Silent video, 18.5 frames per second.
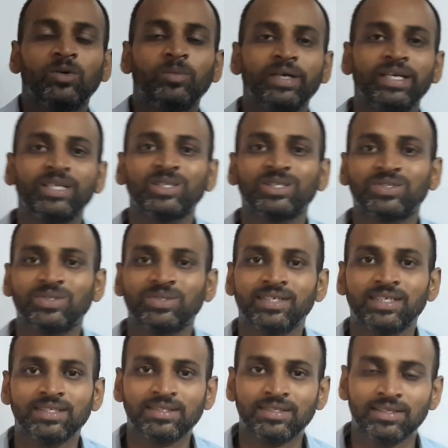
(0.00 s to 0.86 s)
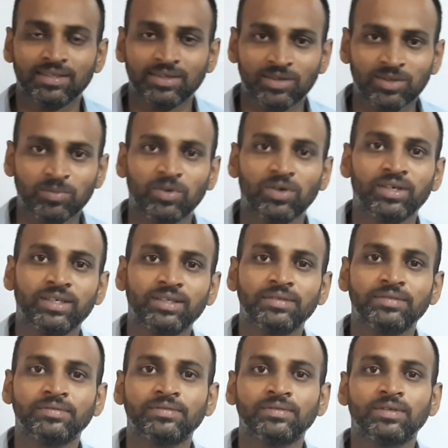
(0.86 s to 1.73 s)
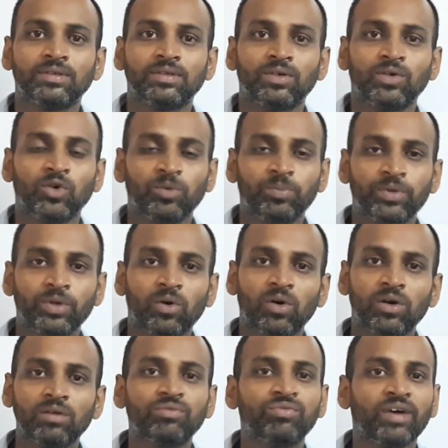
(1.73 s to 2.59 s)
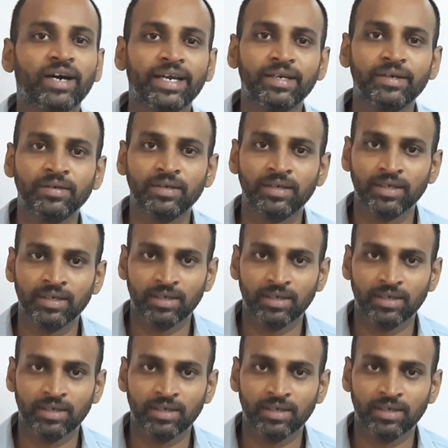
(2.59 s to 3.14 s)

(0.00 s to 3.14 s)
dear students, good morning. Hope you all fine,